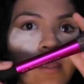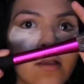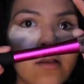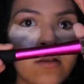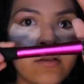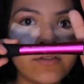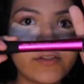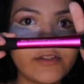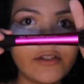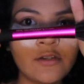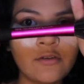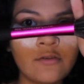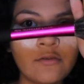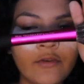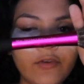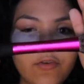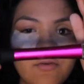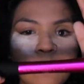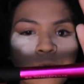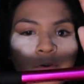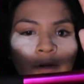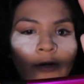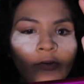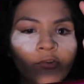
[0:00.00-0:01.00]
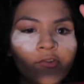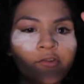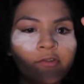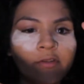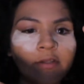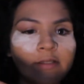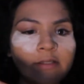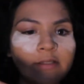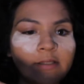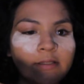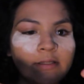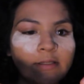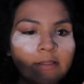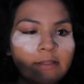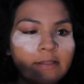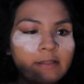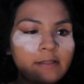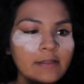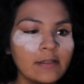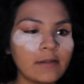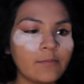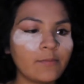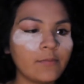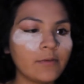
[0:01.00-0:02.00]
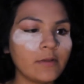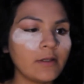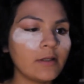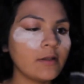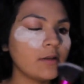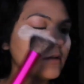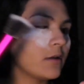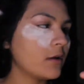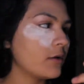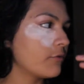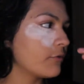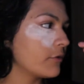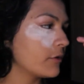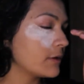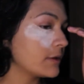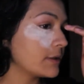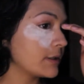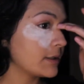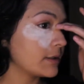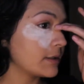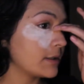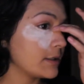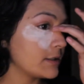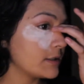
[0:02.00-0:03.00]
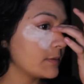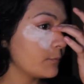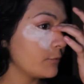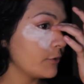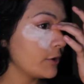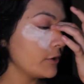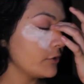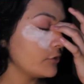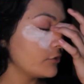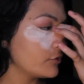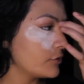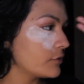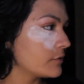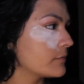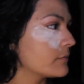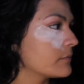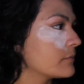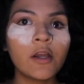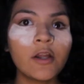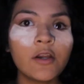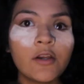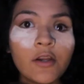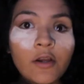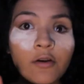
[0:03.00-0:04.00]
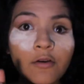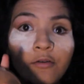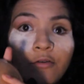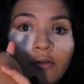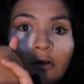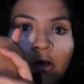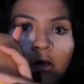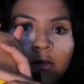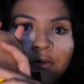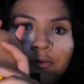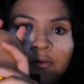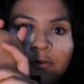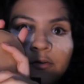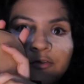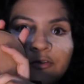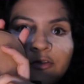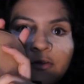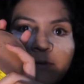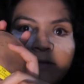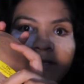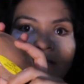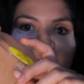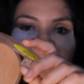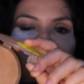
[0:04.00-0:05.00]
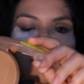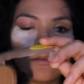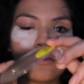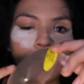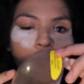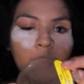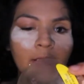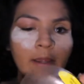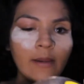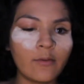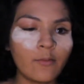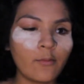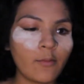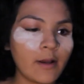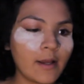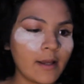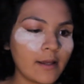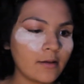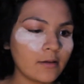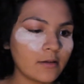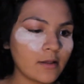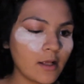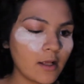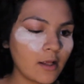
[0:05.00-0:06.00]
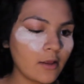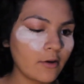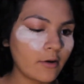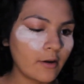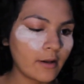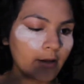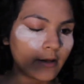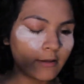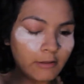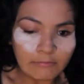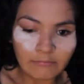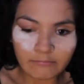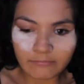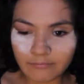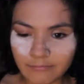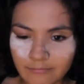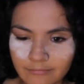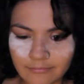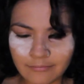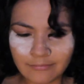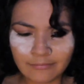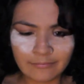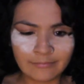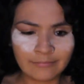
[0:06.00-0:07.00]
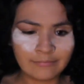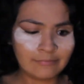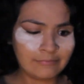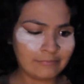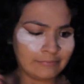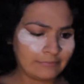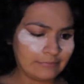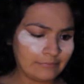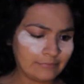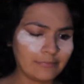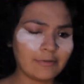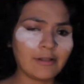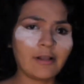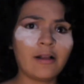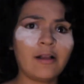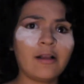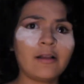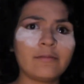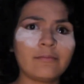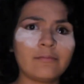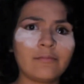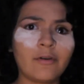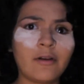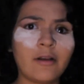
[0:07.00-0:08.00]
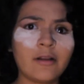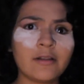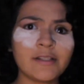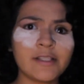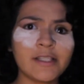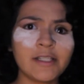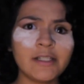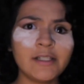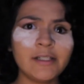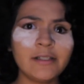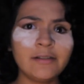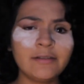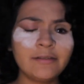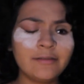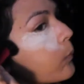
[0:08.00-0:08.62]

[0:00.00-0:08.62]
Okay, also a new brush. This is the Stippling Real Techniques brush. No new contour, so I'll be taking the Wet n Wild color Icon Bronzer.